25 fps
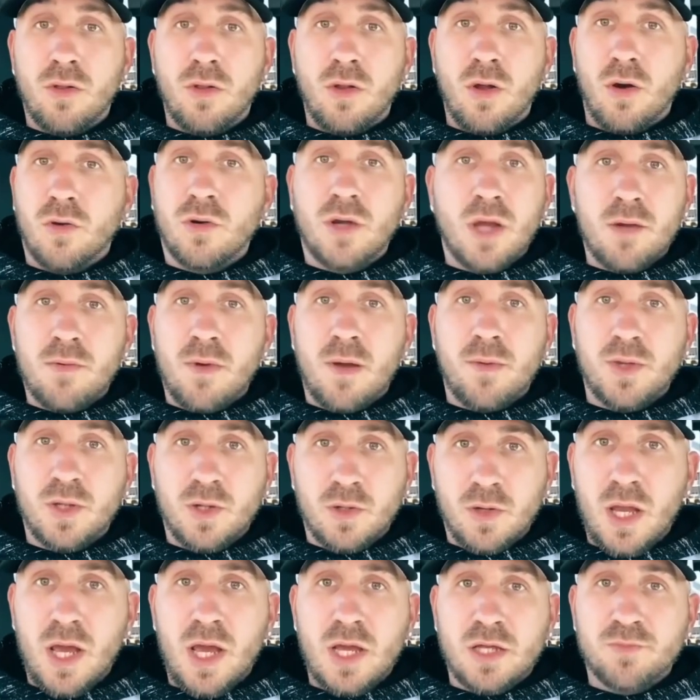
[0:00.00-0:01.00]
Okay, baby,
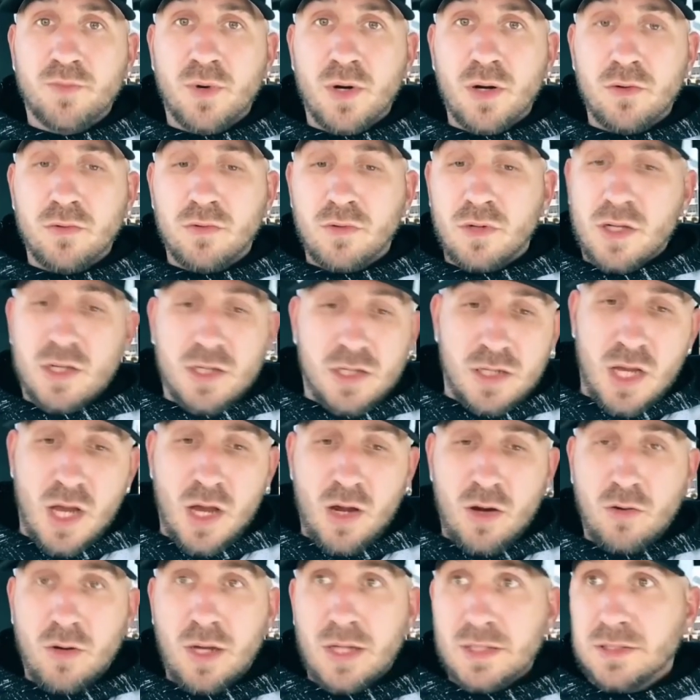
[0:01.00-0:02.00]
your legs broke?
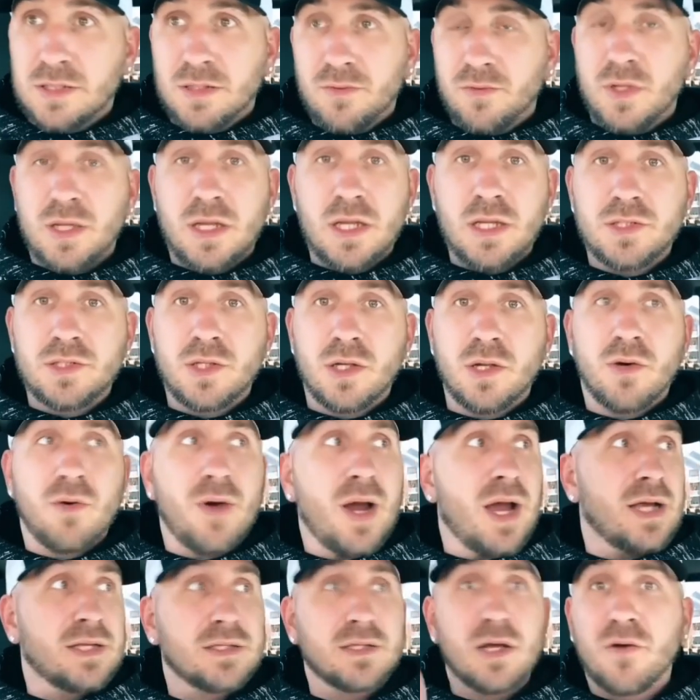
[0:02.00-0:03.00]
No. I said, well, get your little
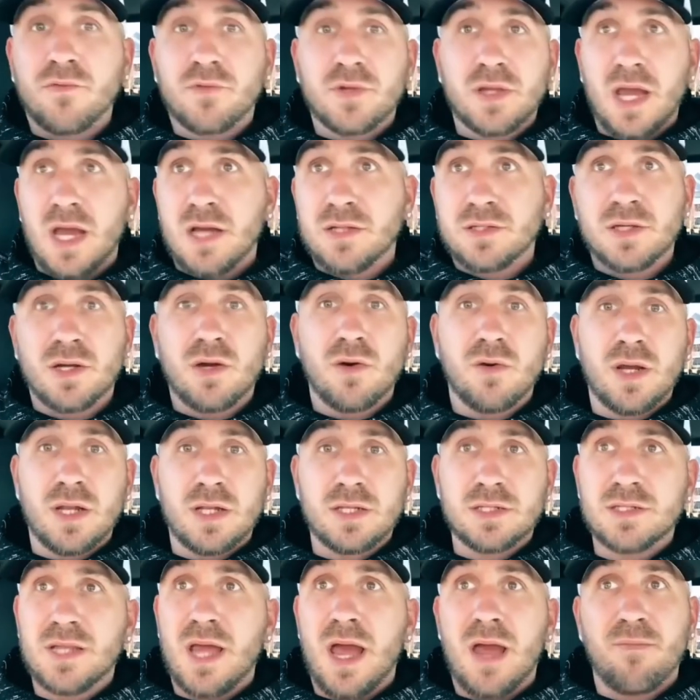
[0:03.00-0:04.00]
ass off the couch and go get
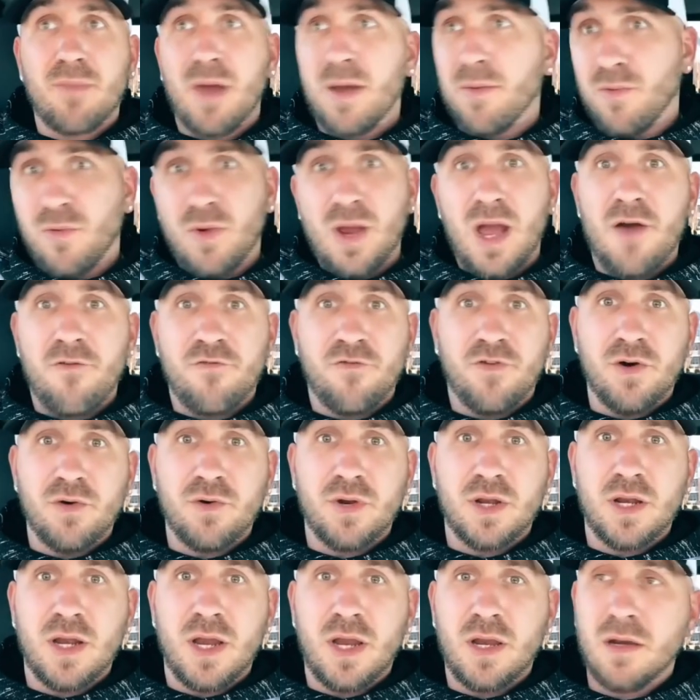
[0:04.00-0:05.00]
a snack, baby. We got food
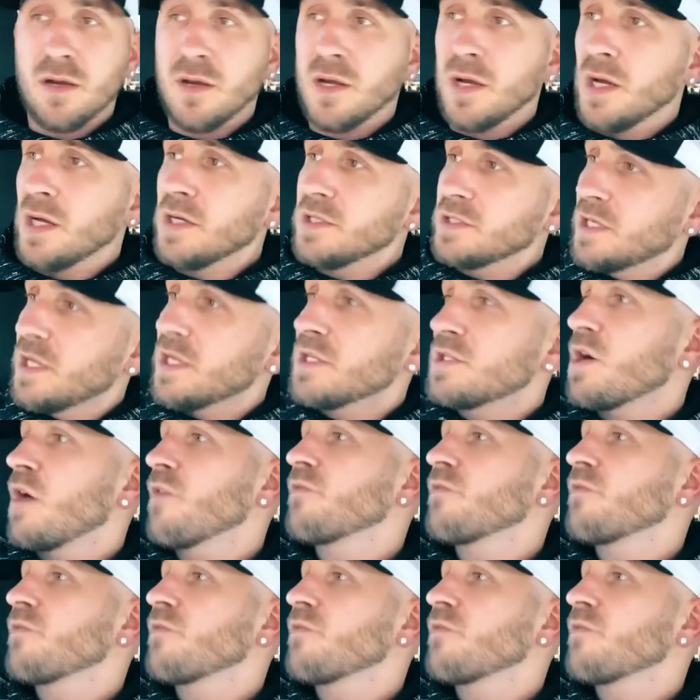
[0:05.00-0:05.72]
in there. She gets off the